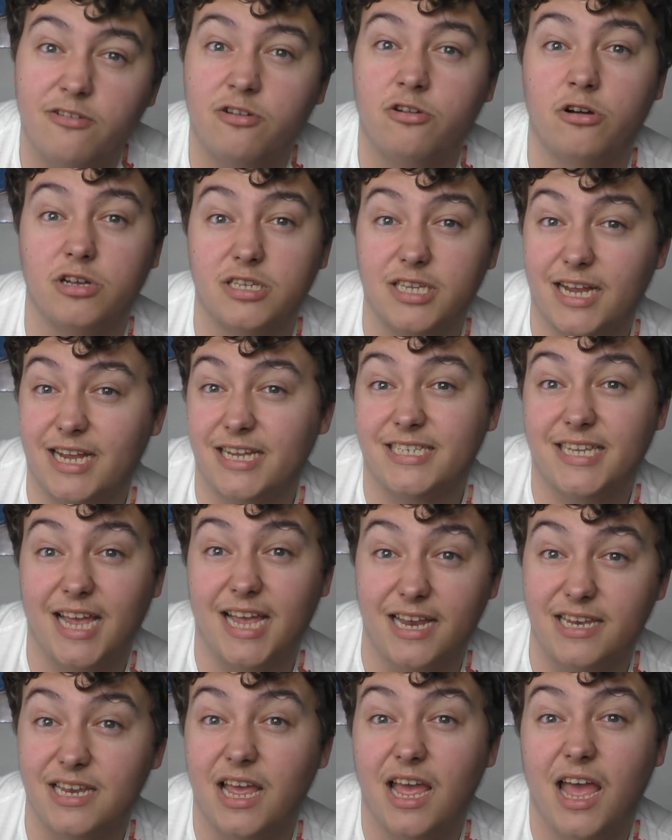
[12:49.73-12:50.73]
Of course, like I
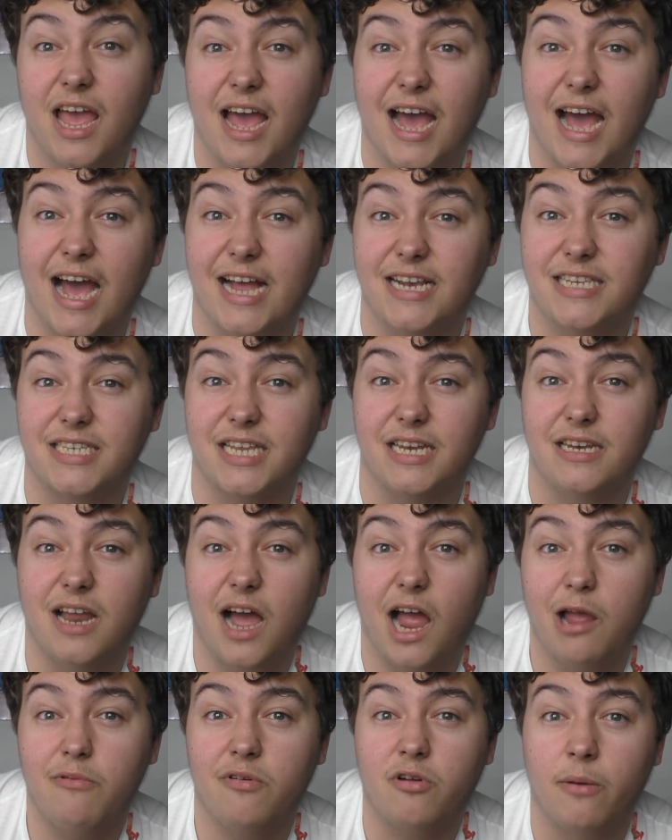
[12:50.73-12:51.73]
said, uh,
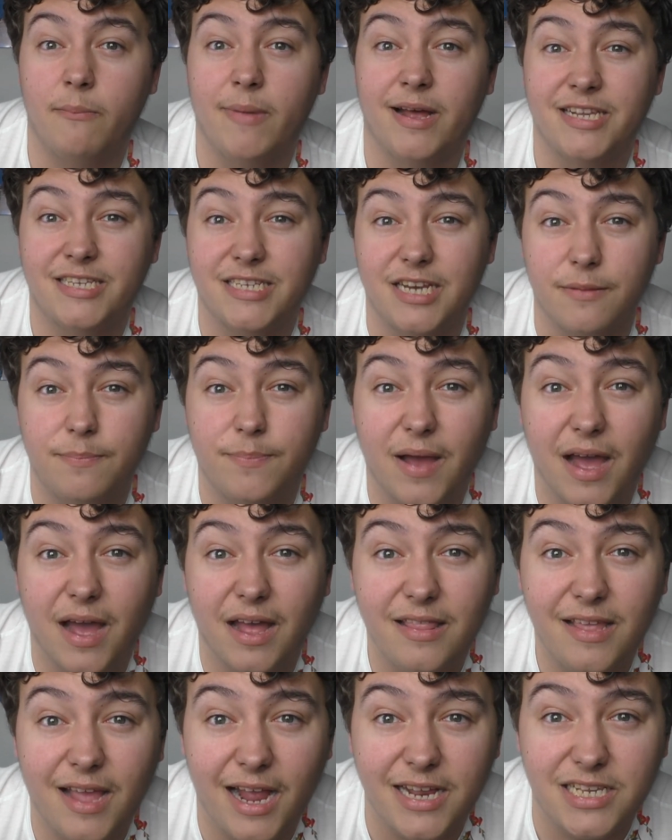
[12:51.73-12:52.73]
tonight we've got Man City
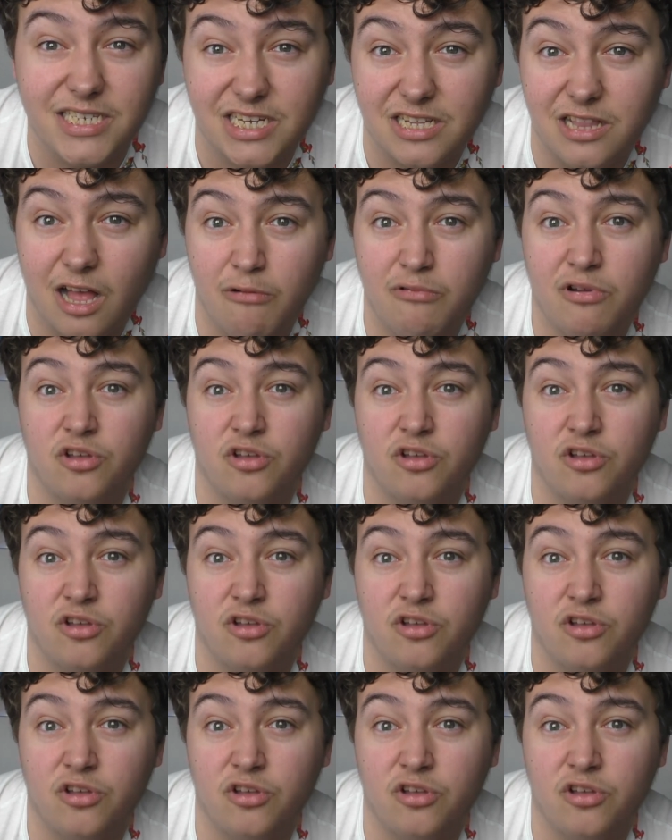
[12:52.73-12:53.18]
Burnley at eight o'clock.